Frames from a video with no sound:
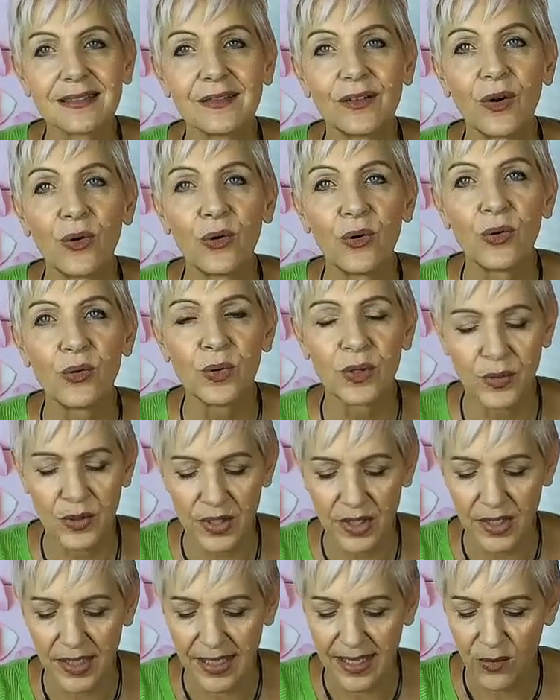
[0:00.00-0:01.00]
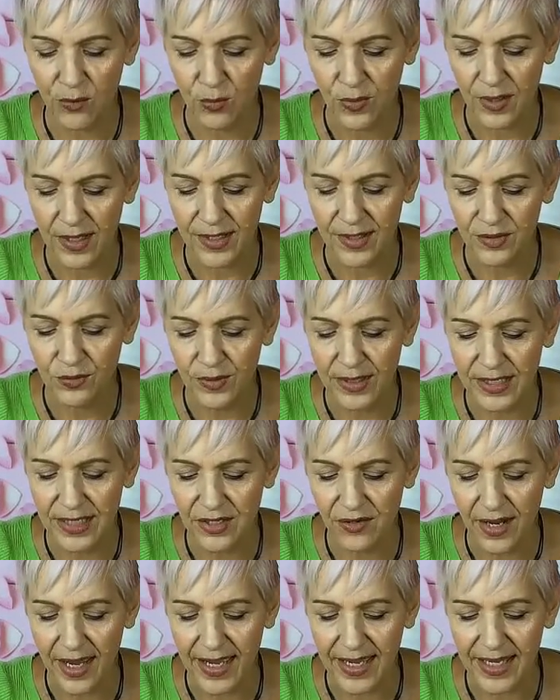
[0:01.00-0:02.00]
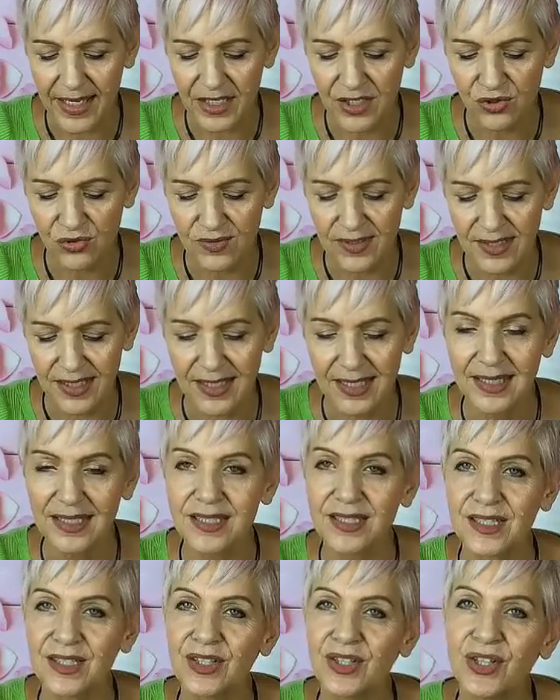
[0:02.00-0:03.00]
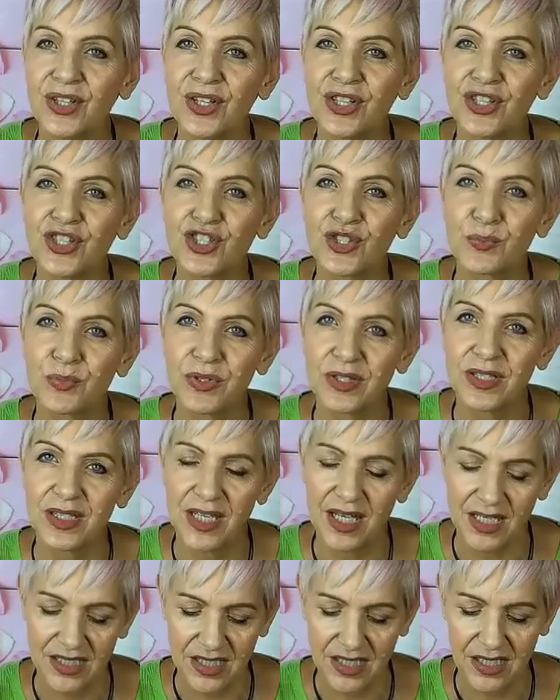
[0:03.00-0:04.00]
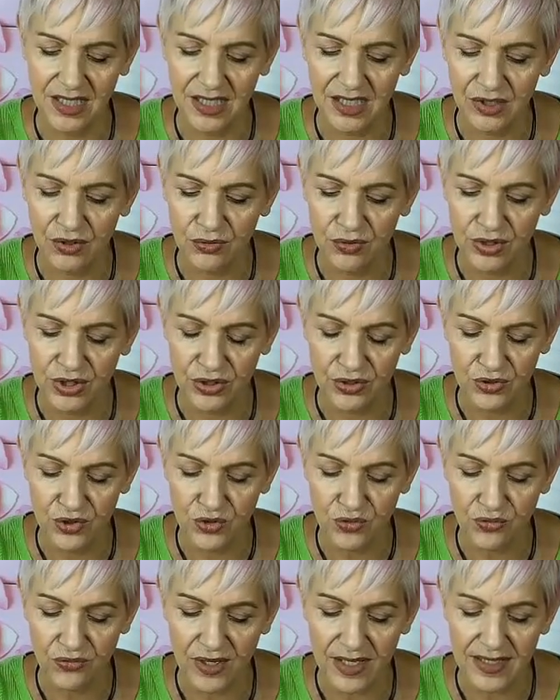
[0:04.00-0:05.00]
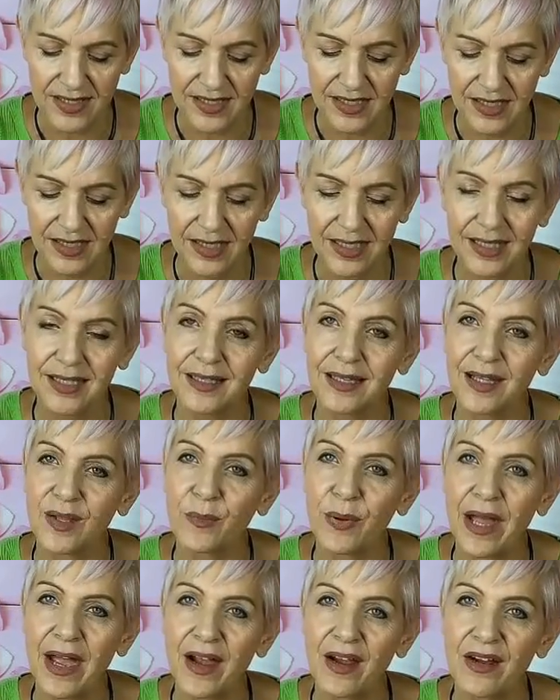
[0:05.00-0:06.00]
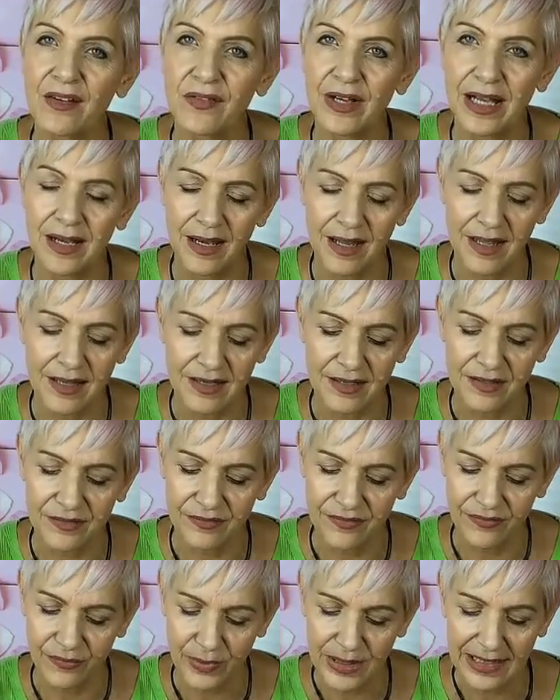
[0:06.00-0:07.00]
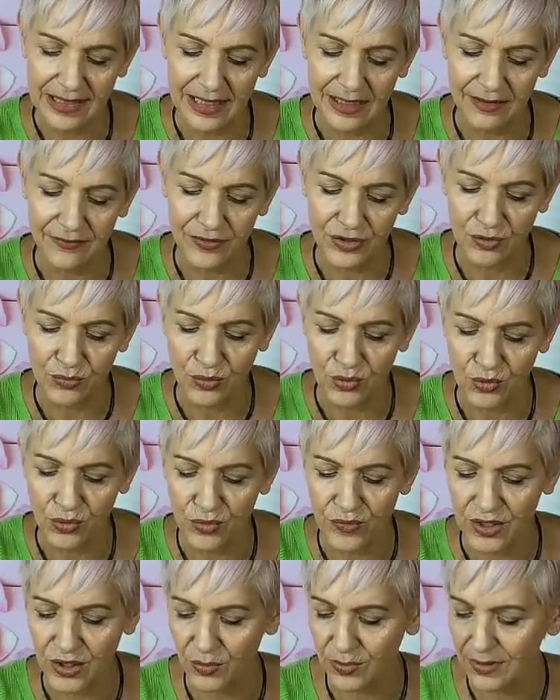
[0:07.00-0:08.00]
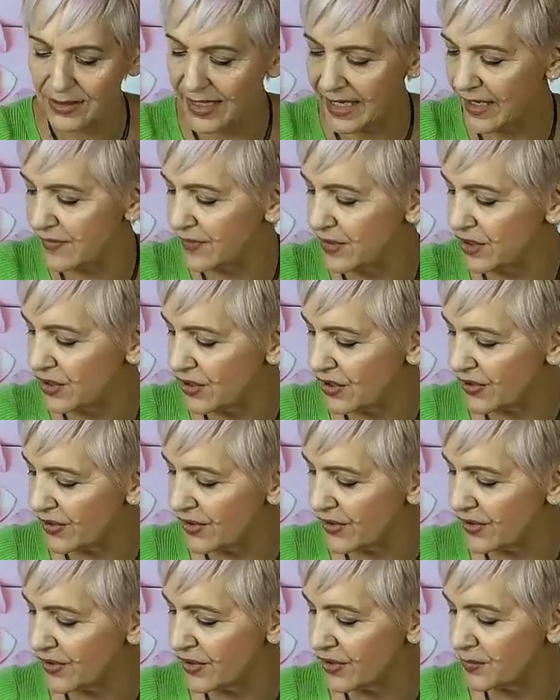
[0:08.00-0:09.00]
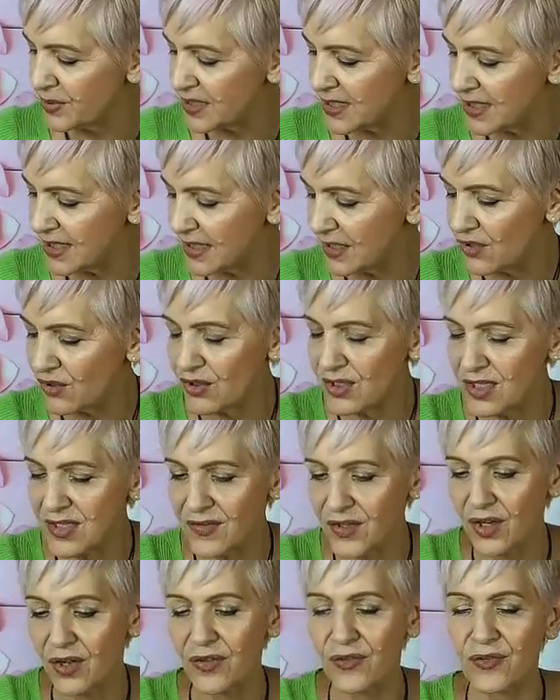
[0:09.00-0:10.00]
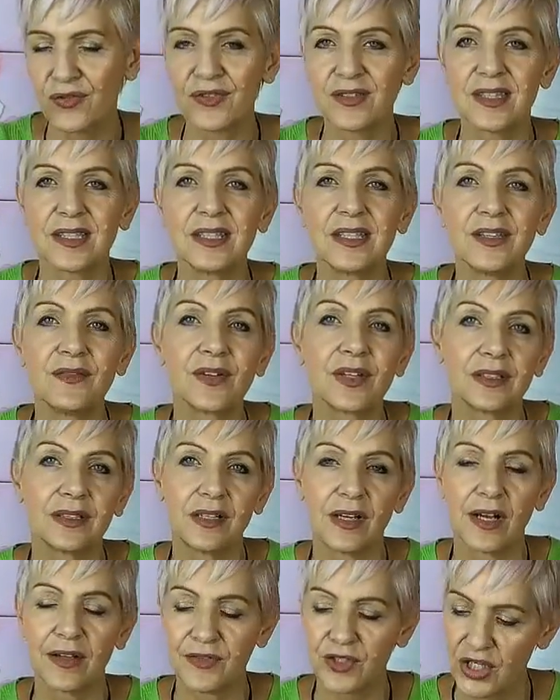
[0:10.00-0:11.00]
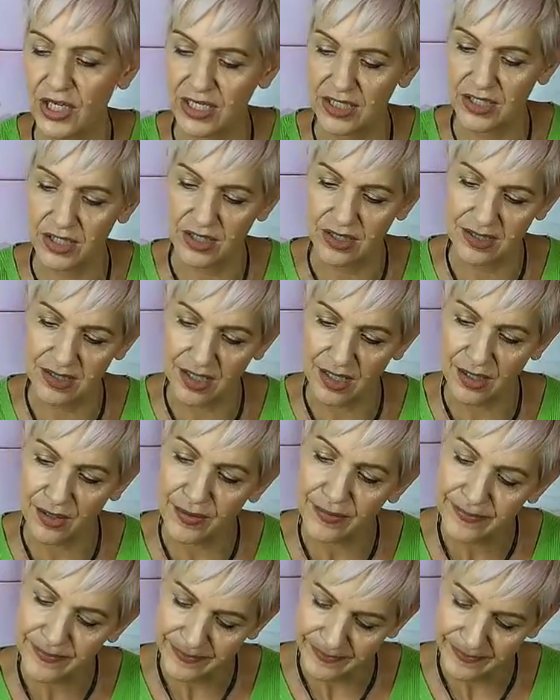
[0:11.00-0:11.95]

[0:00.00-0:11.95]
All will work out well. We, your angels, are here to nurture, protect, and heal you. Trust in the healing power of our love. We love you more than you will ever know, particularly those of you going through significant life changes, yeah?